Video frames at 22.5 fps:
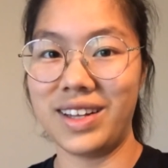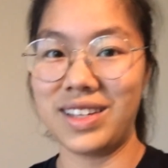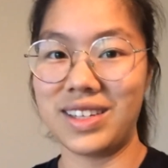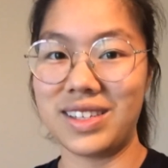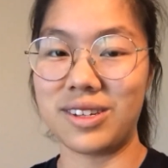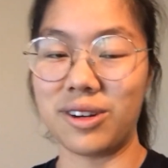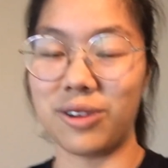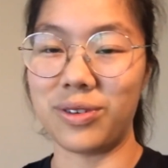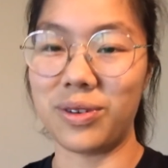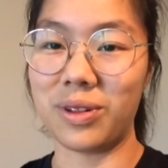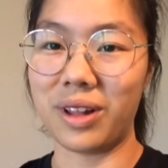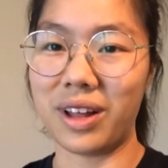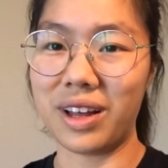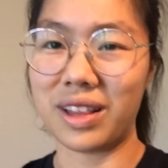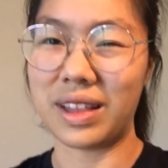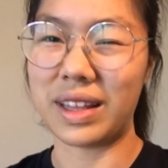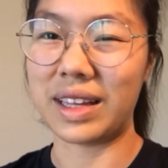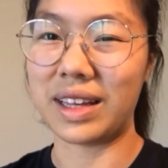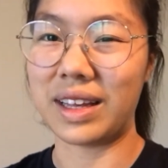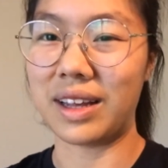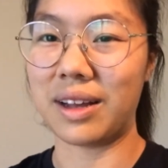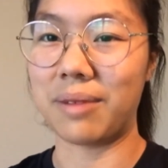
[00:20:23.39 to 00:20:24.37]
So if you like
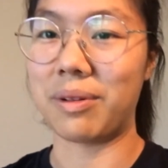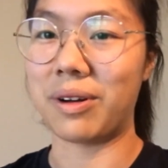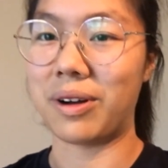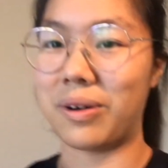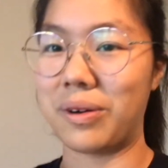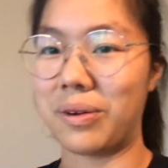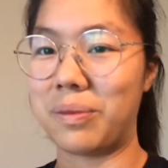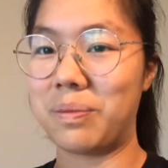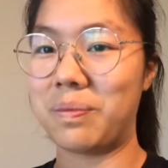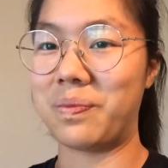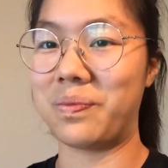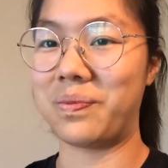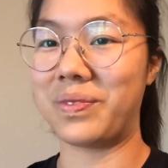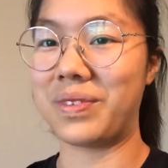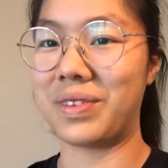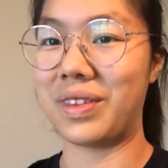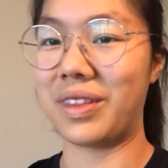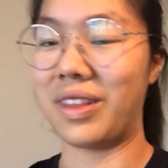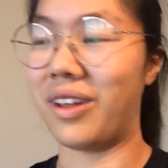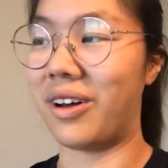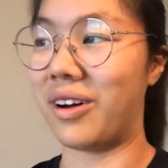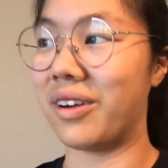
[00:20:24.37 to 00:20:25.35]
thinking about
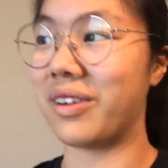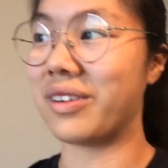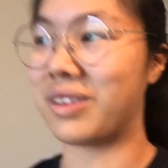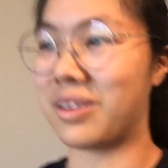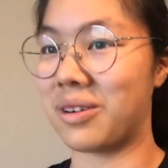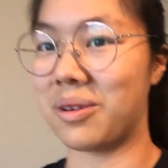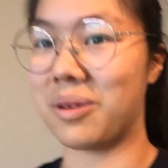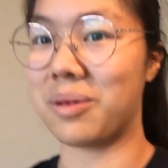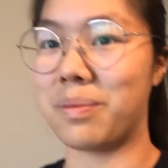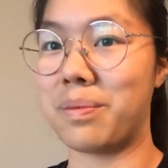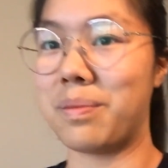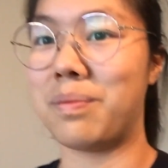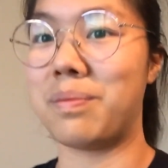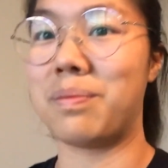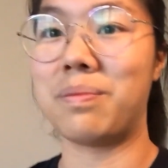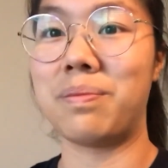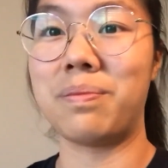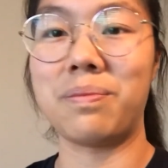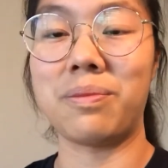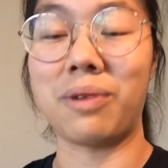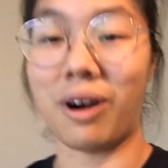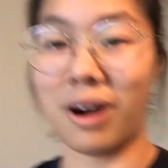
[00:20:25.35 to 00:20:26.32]
long-term
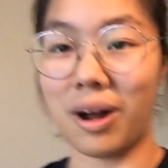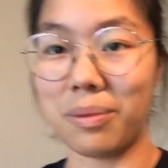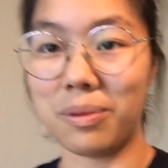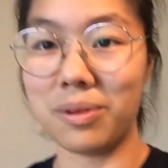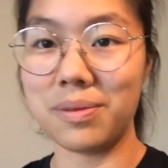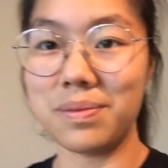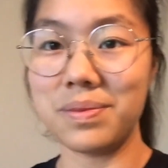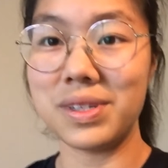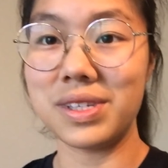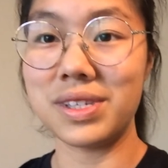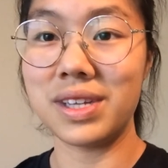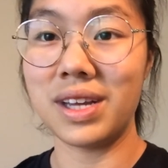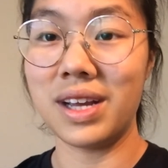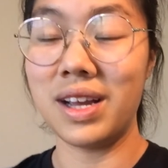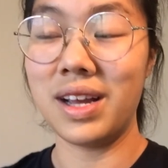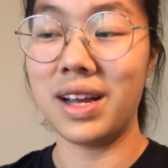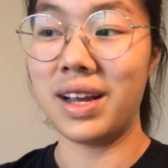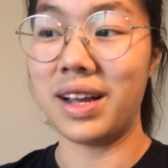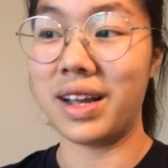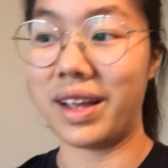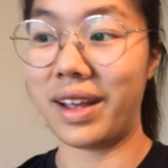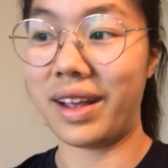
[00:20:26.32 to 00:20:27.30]
problems
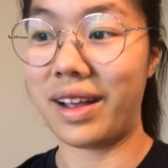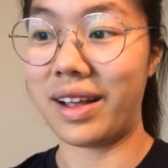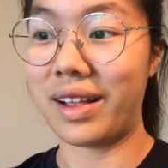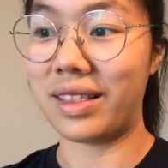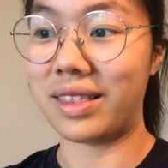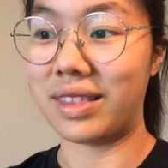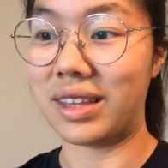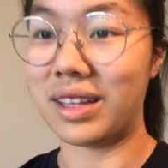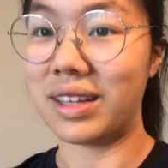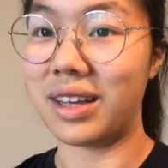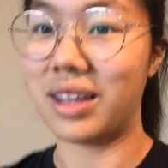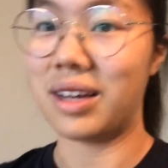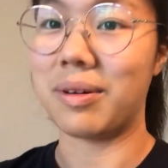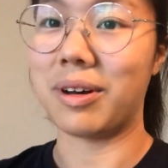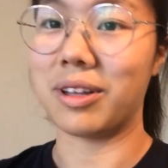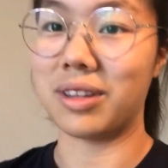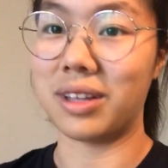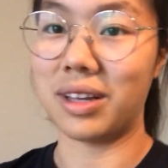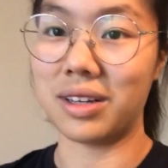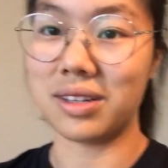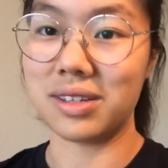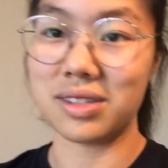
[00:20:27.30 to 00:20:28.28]
and thinking about
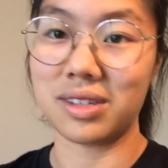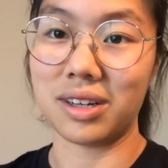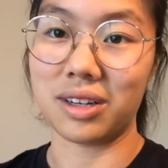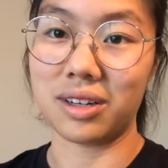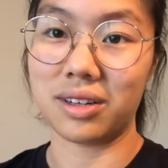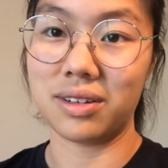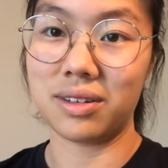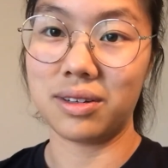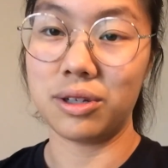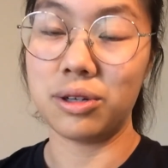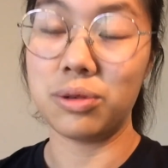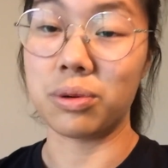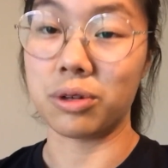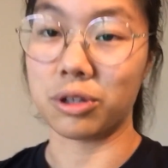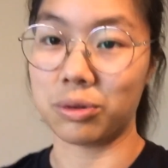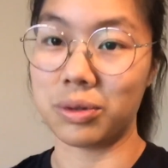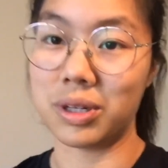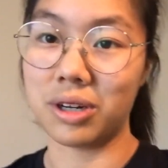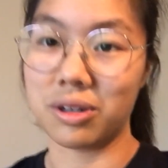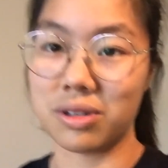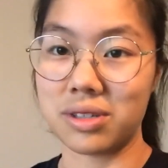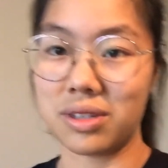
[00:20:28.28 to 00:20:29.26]
things like 2 or
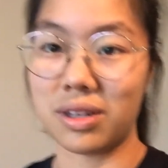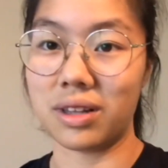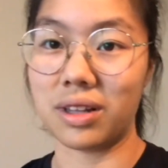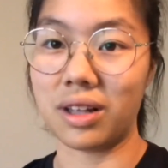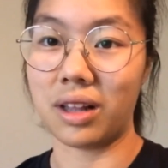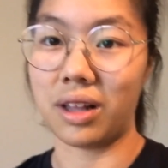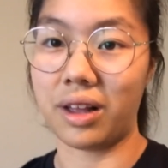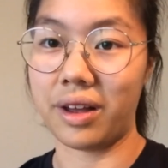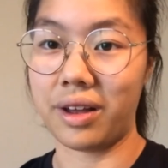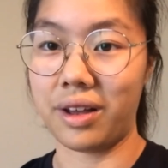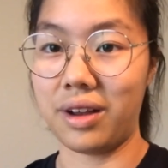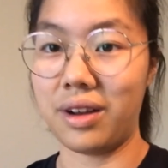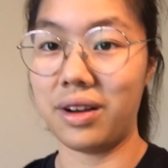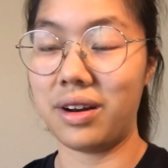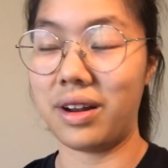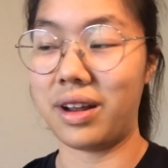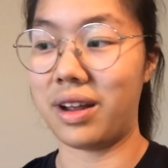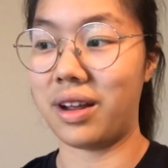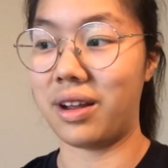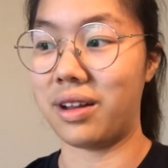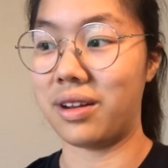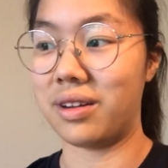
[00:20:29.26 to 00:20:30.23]
3 years down the
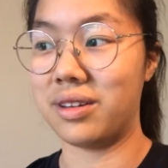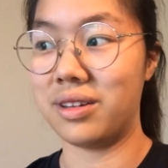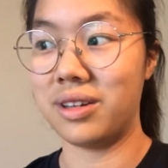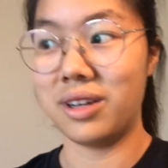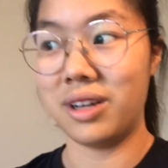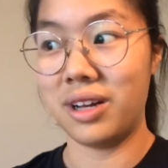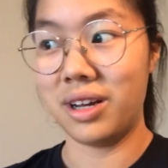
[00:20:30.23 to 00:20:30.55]
line, and